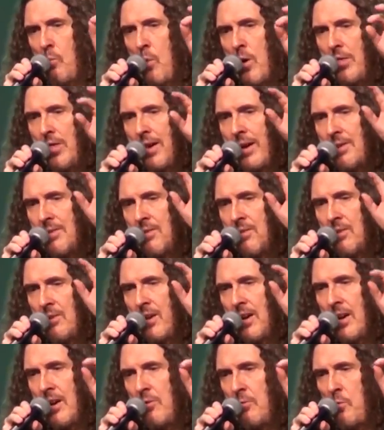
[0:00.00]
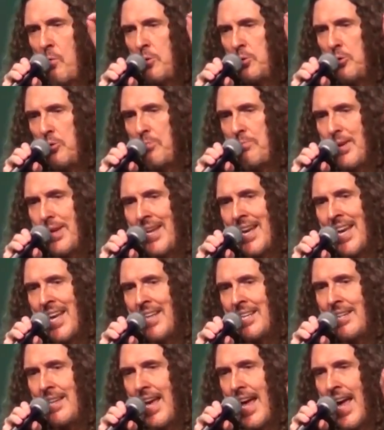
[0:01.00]
with, uh, which would
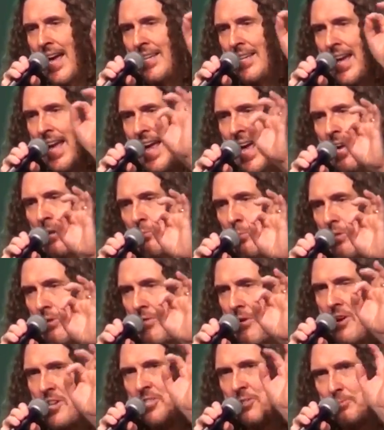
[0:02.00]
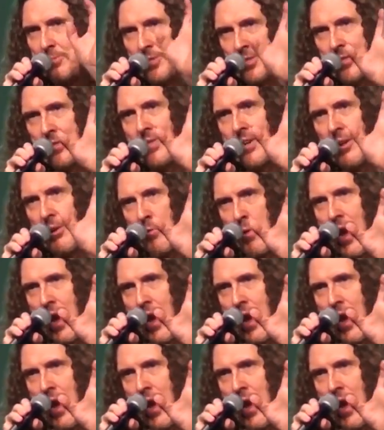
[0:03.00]
begin and end with a very specific